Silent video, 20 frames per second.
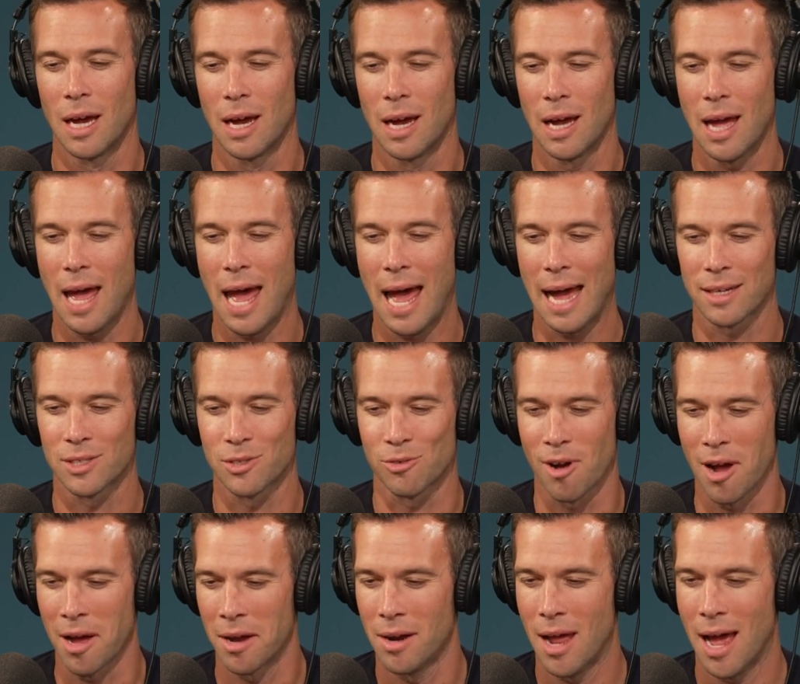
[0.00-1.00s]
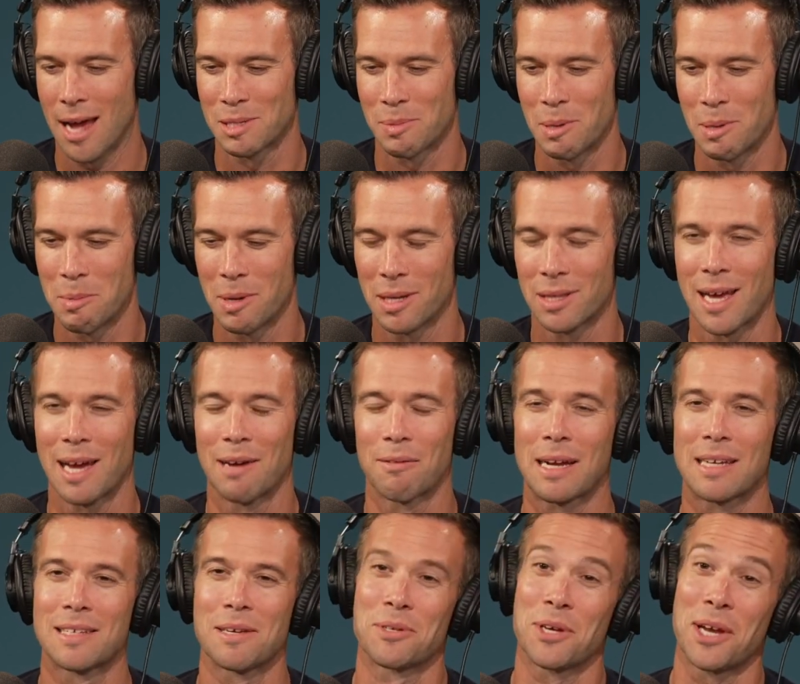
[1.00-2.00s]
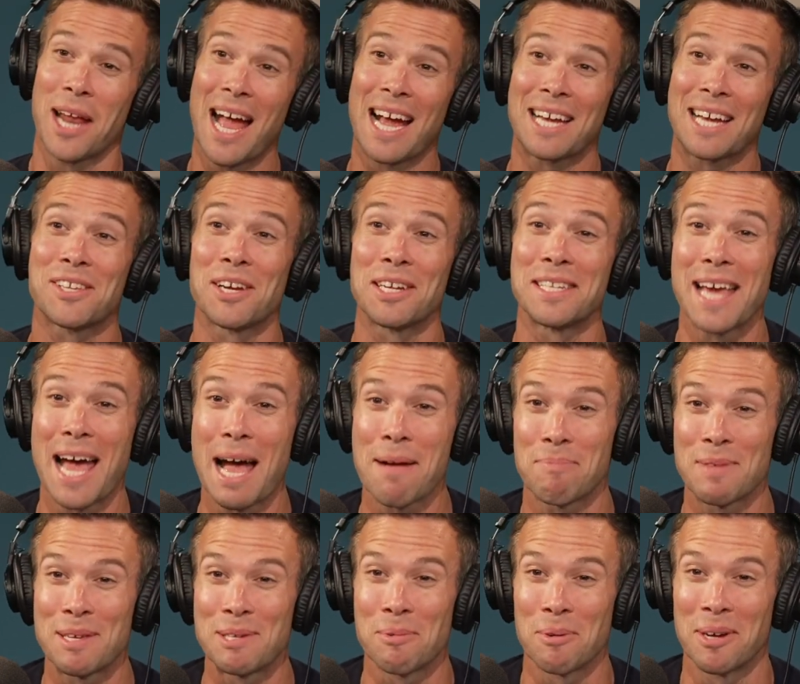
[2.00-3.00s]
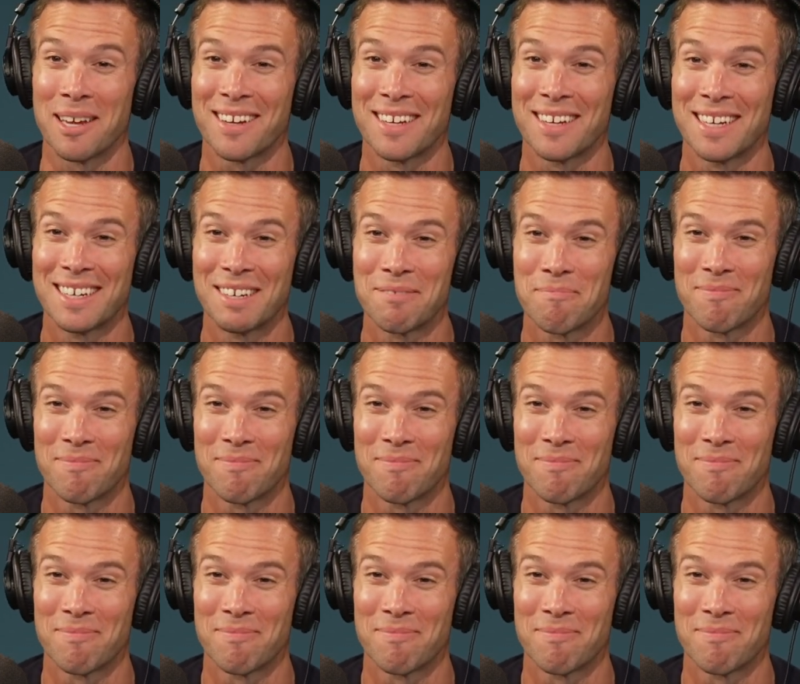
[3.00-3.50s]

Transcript: Axelrod asked me about that because I was on Hacks on Tap this week,